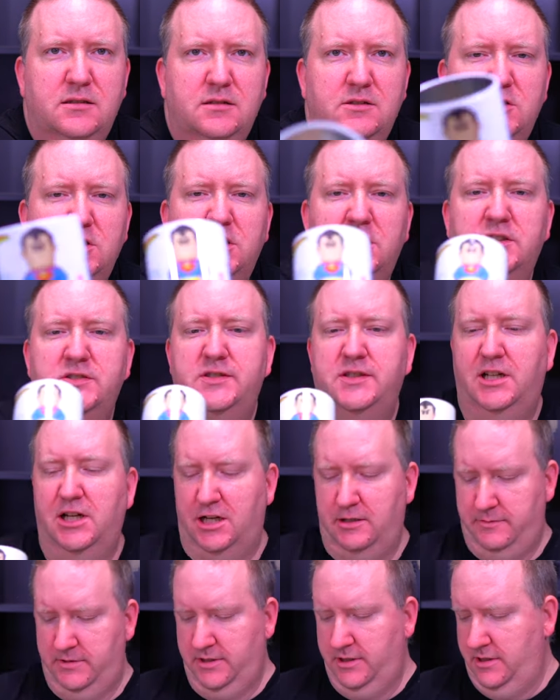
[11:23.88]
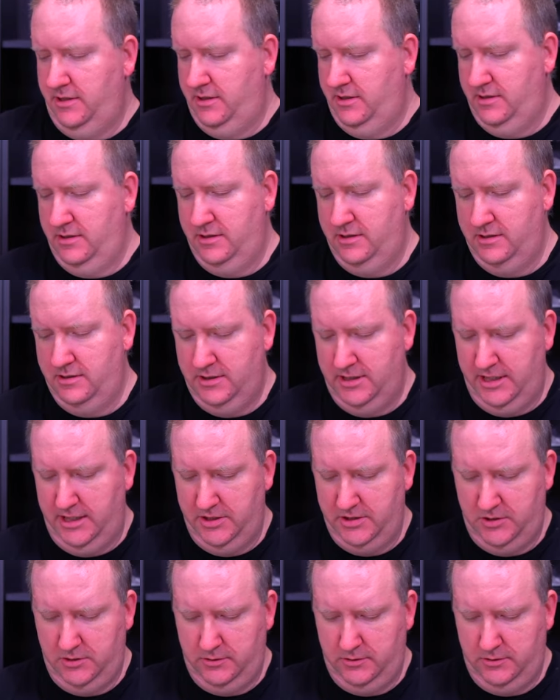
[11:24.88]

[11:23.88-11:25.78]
Just common. That's